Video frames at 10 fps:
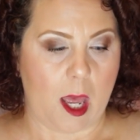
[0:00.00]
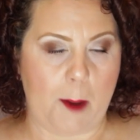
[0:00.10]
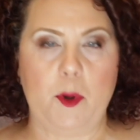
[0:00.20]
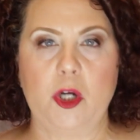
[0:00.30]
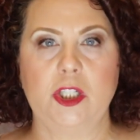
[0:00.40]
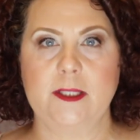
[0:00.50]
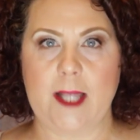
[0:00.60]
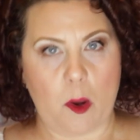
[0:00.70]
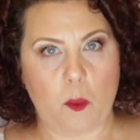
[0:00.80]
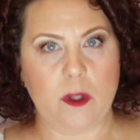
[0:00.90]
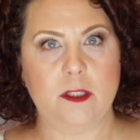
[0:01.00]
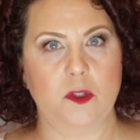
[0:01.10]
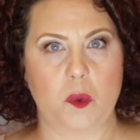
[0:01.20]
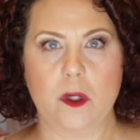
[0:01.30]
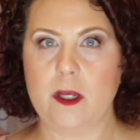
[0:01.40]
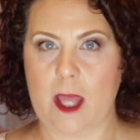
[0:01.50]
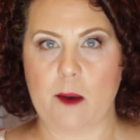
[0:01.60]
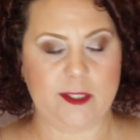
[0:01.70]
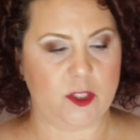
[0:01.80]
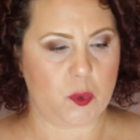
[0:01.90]
a purchase at one store, and that
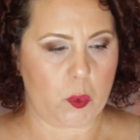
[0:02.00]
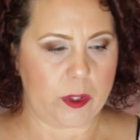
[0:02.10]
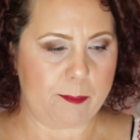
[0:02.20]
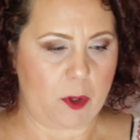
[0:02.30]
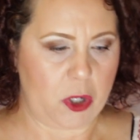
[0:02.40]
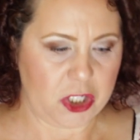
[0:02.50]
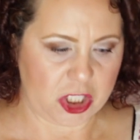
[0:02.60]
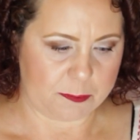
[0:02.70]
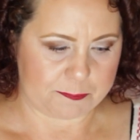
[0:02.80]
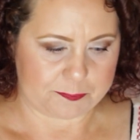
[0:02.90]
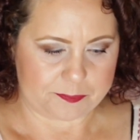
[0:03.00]
was Tory Burch.